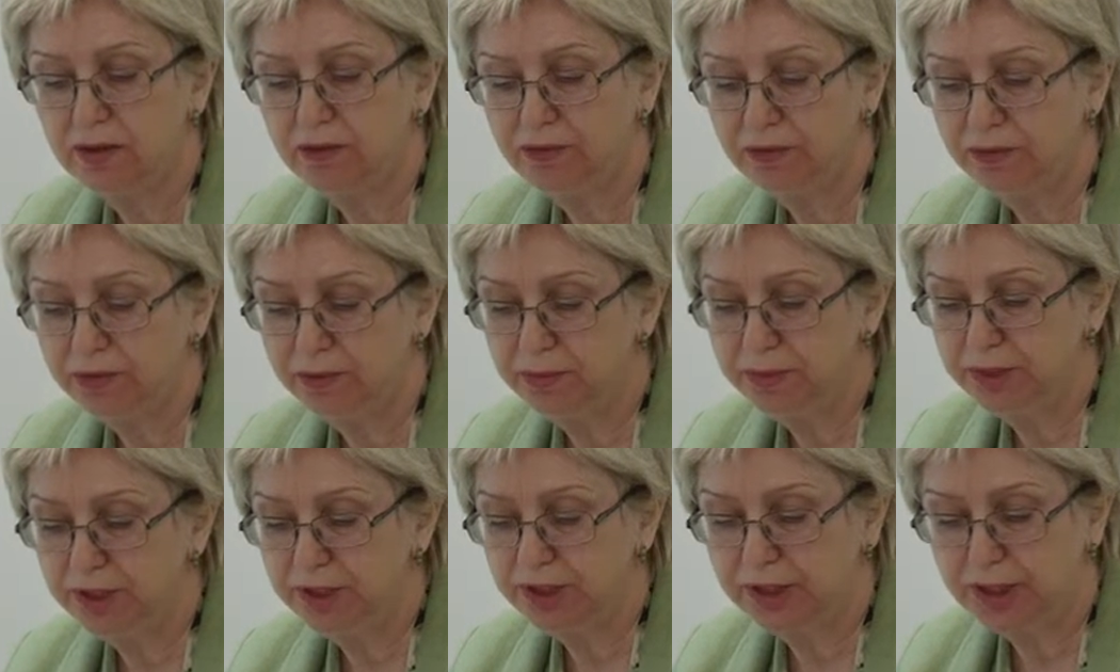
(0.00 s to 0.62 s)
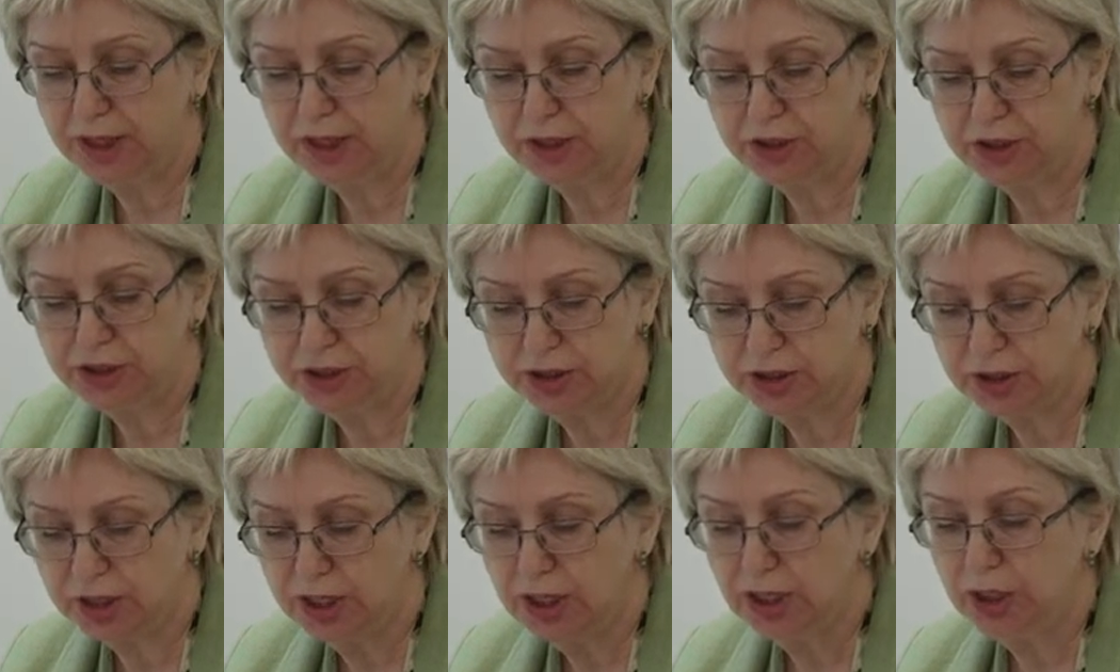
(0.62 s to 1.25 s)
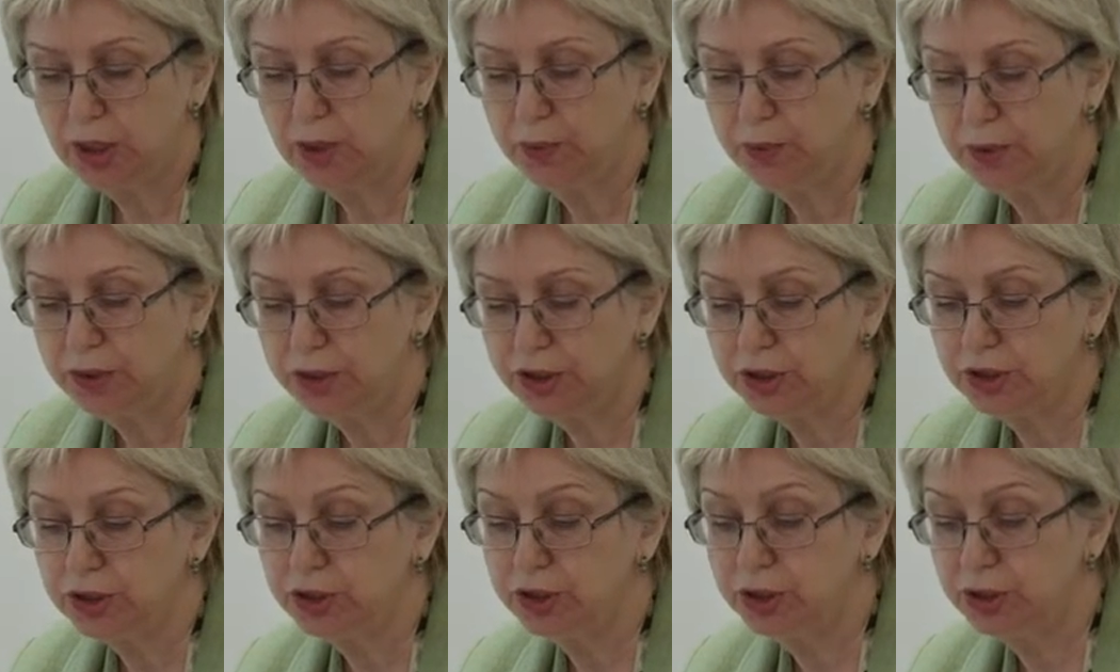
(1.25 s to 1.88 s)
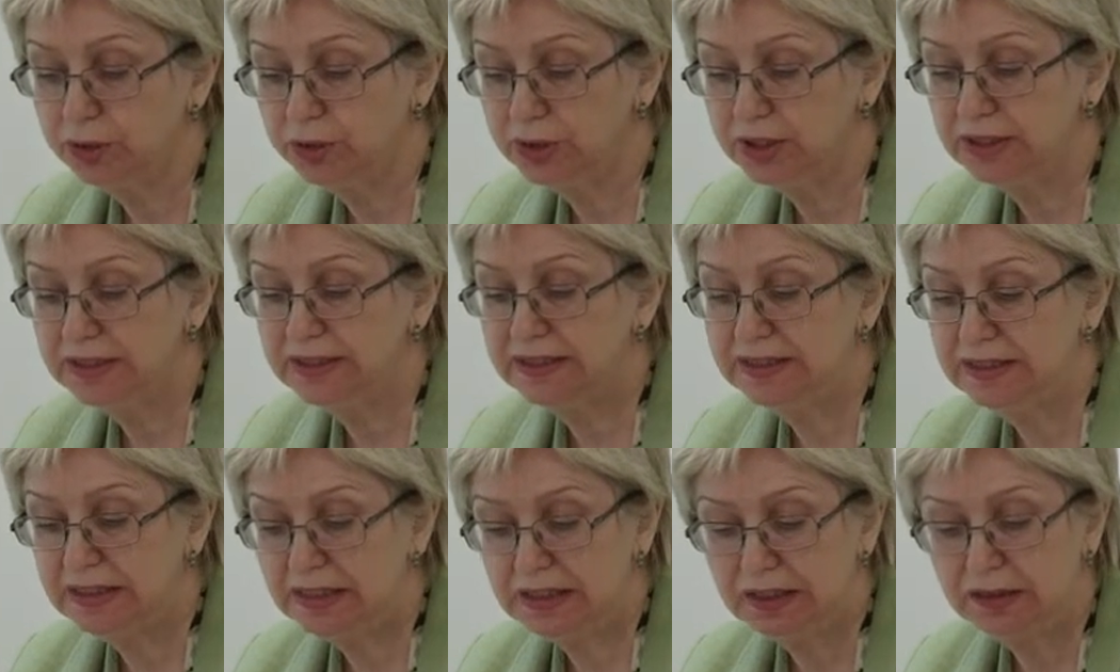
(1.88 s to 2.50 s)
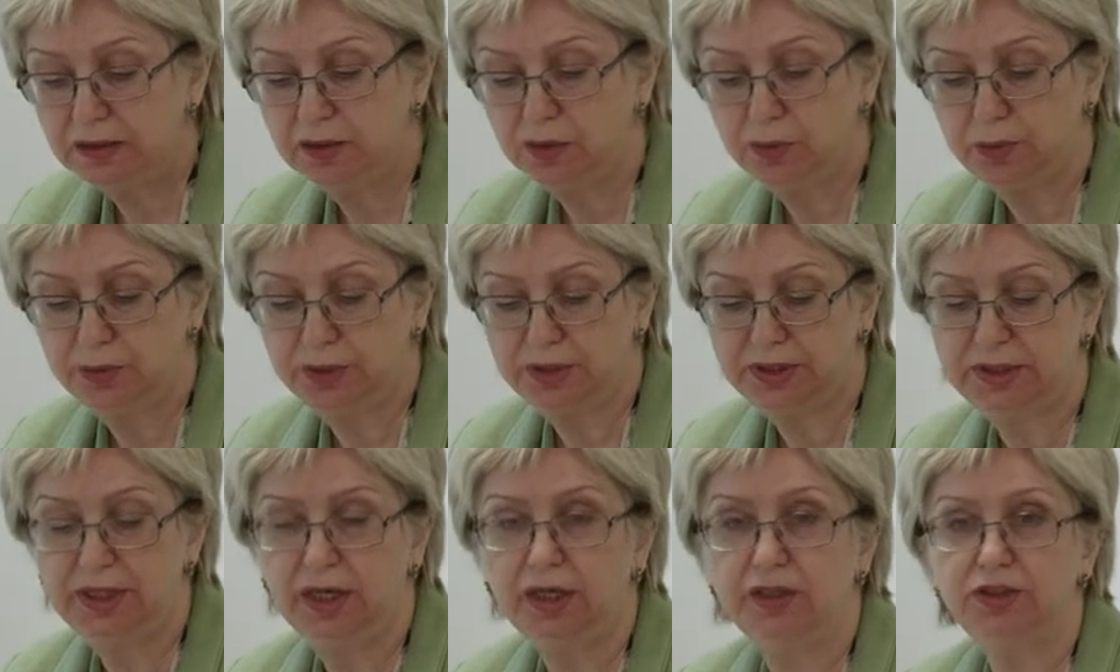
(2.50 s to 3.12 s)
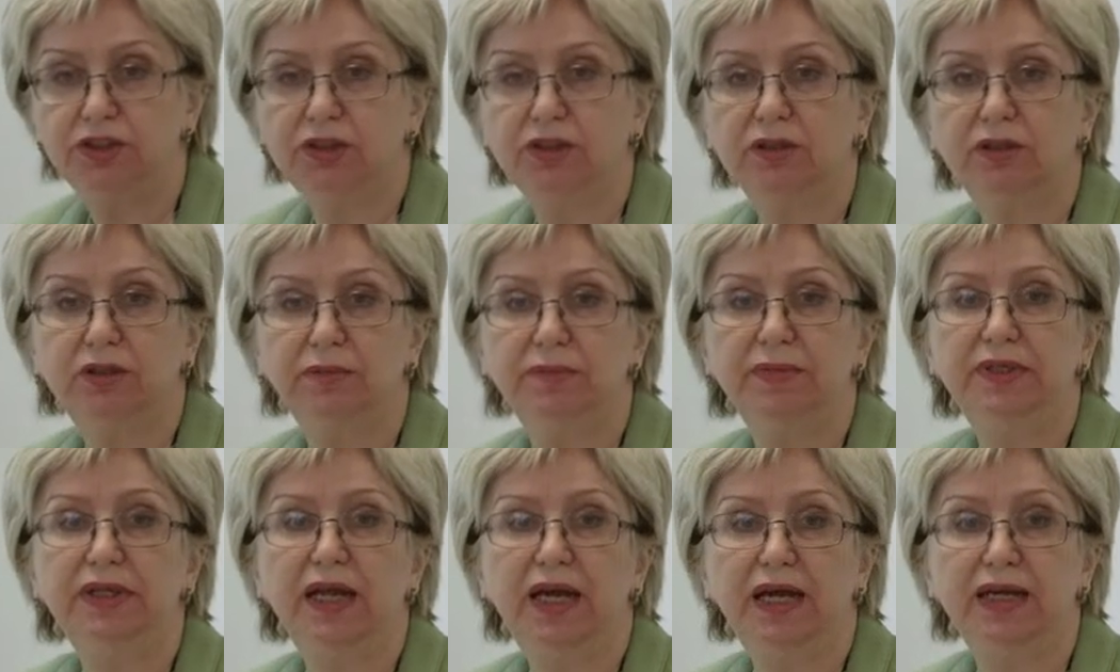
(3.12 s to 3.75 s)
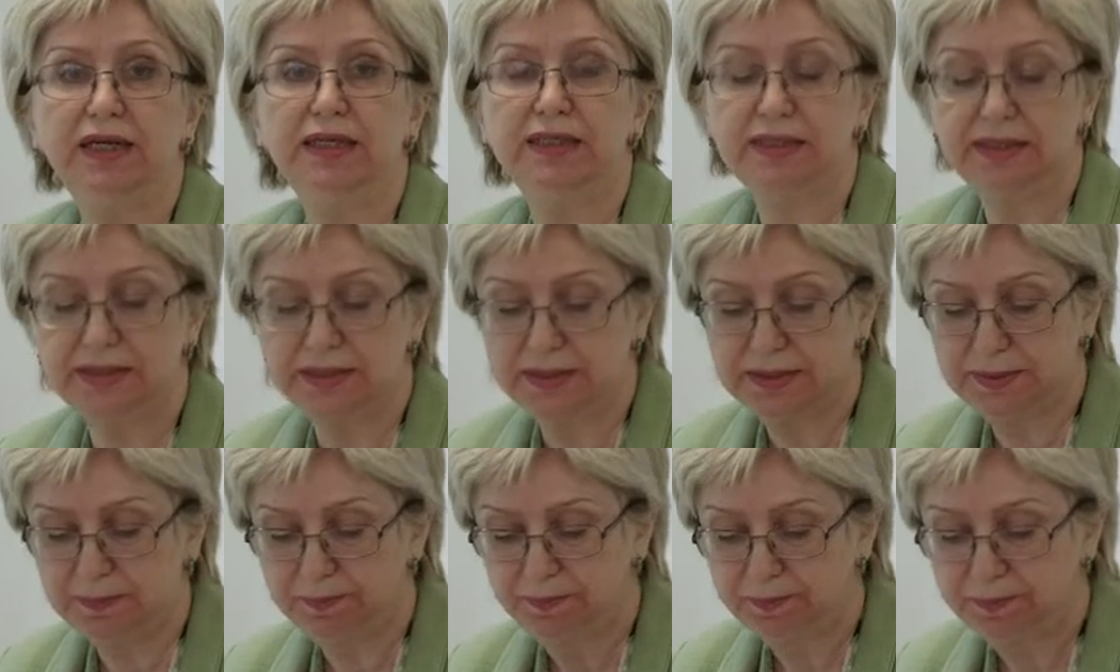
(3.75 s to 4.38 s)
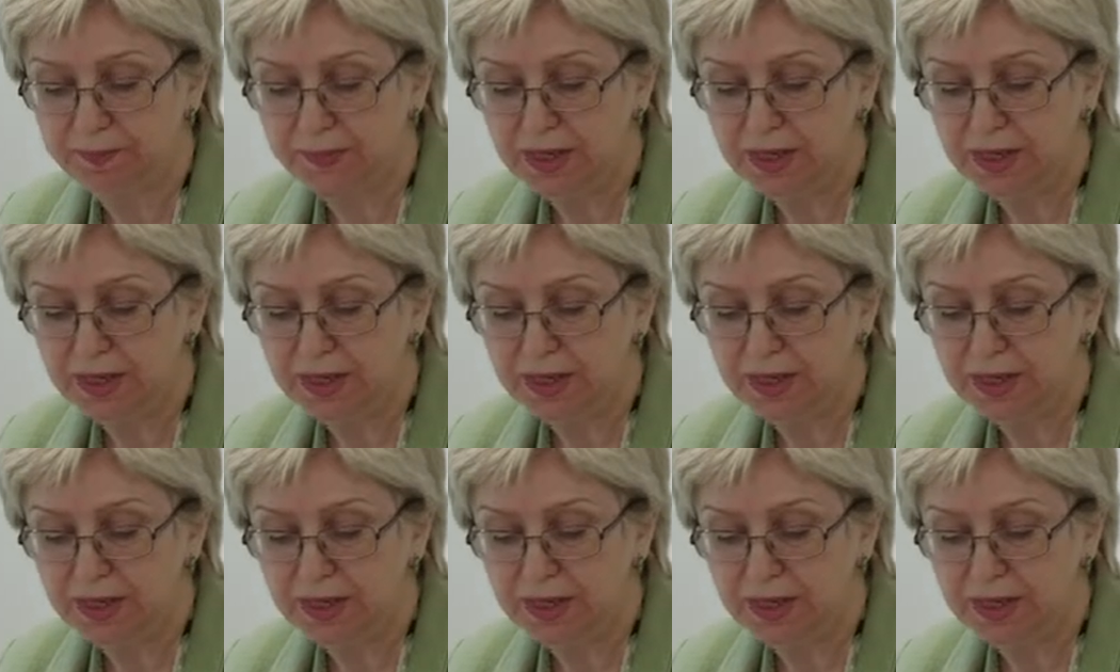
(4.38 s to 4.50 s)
of communication, we should deal with such commonalities.